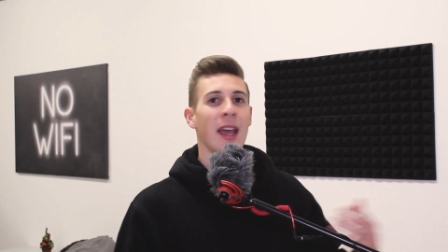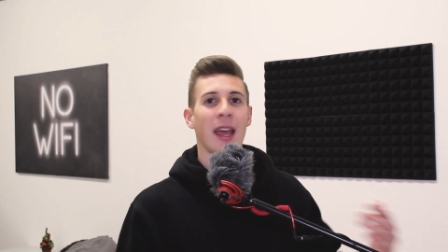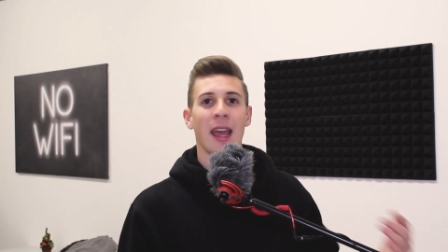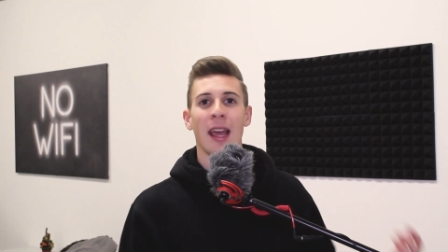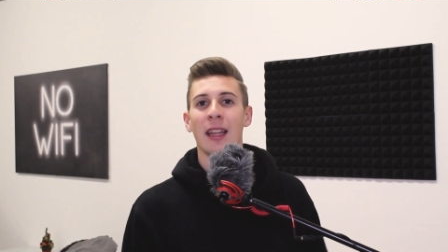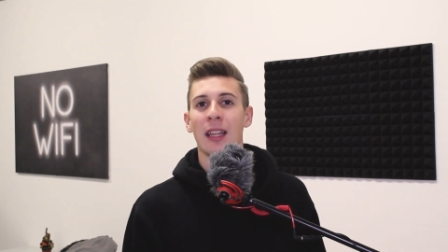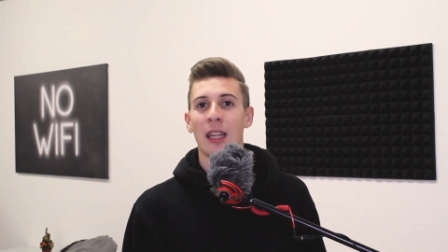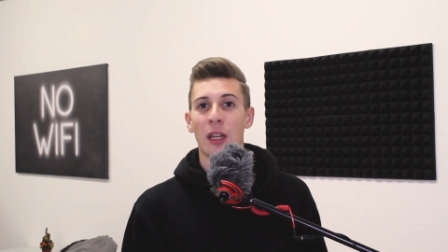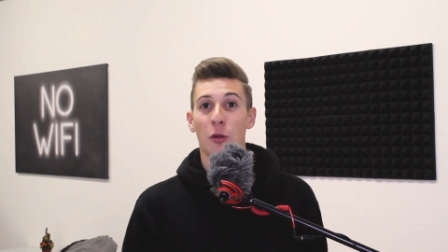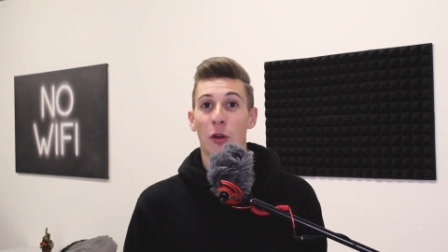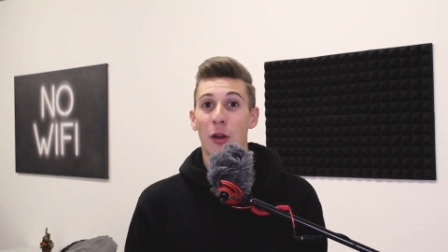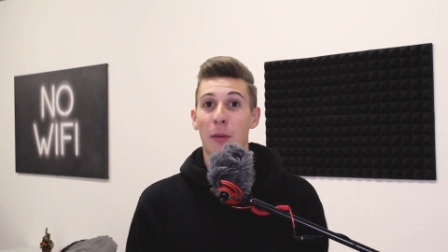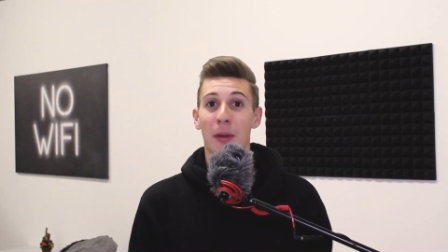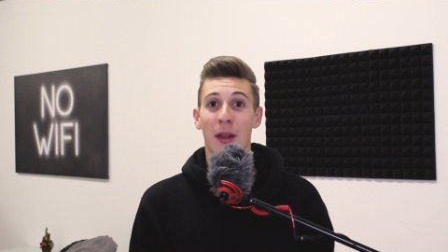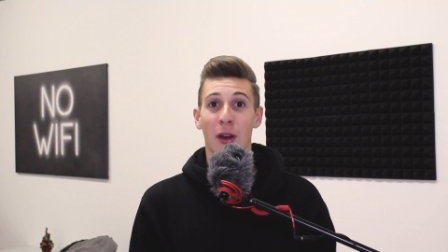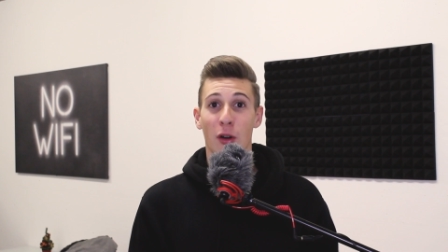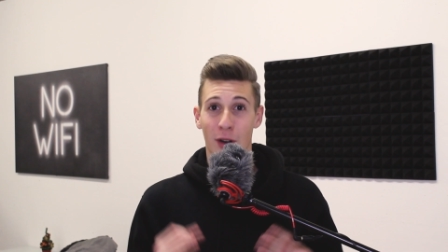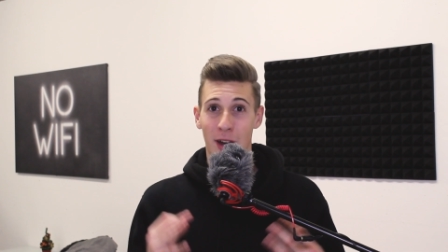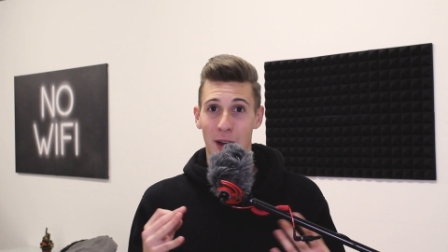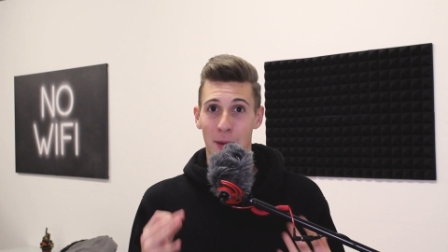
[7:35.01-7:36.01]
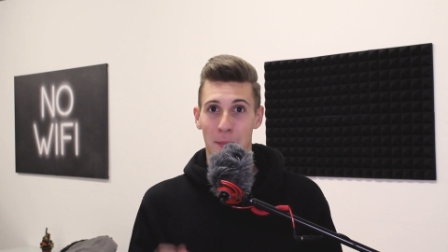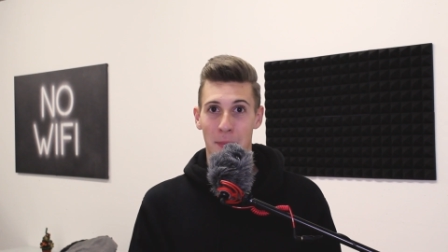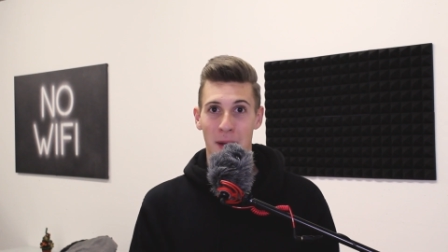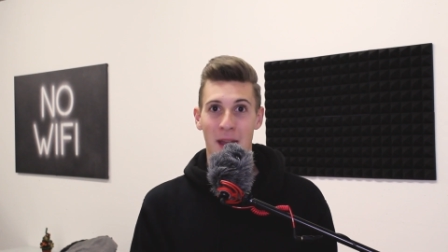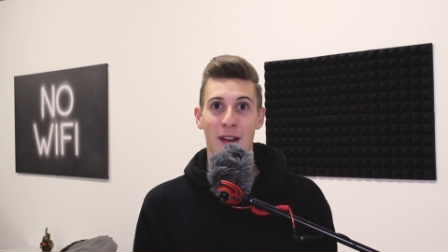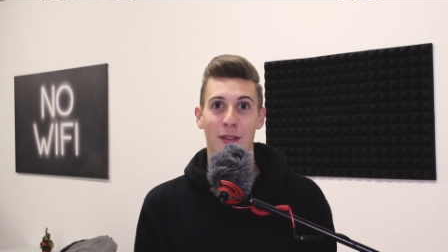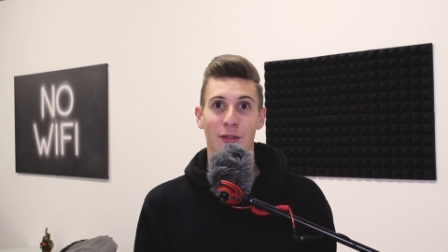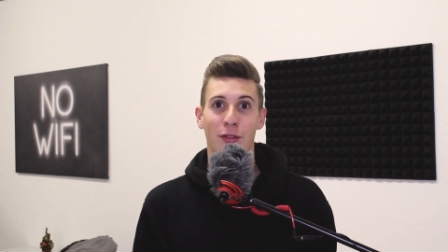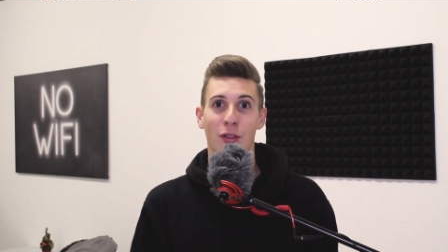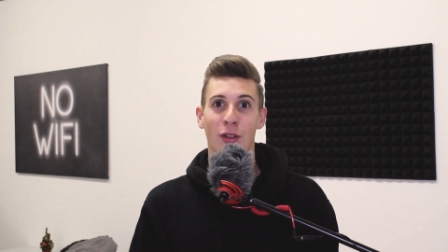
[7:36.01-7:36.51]
and it will be really
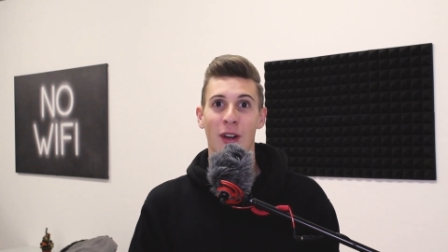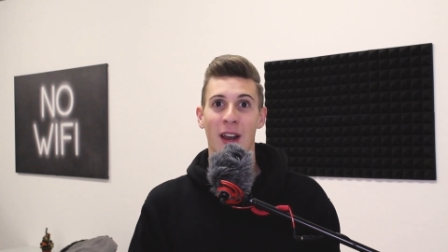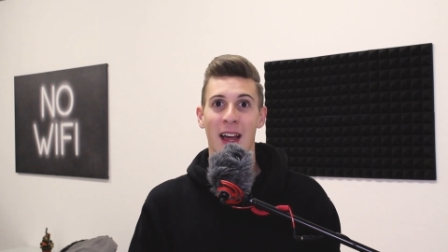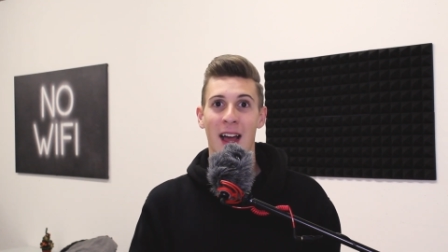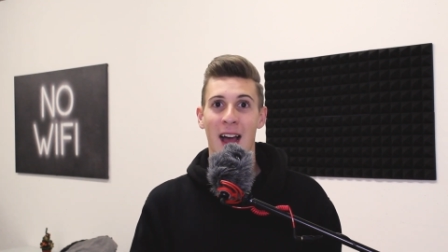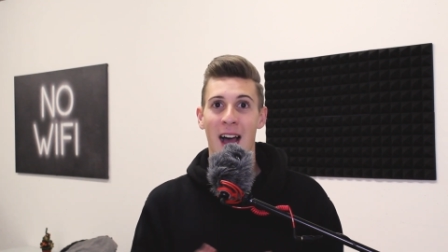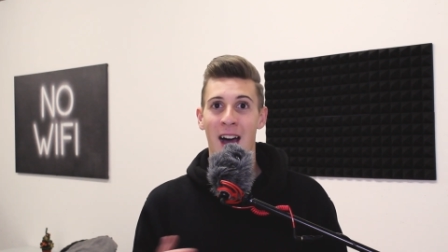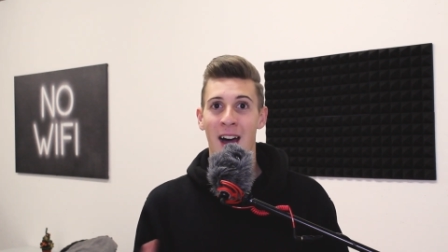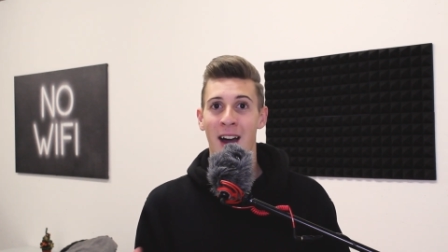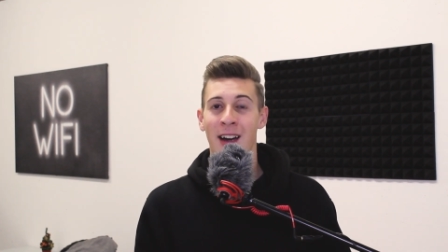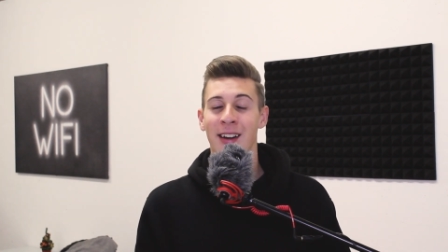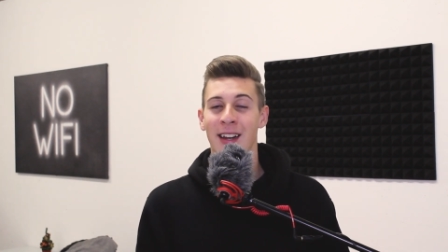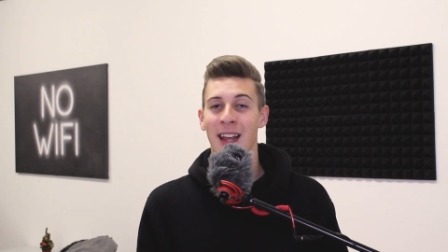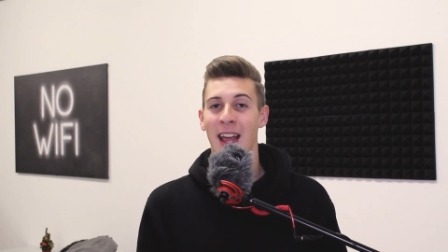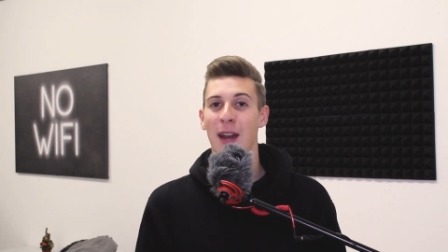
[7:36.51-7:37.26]
painful, hard,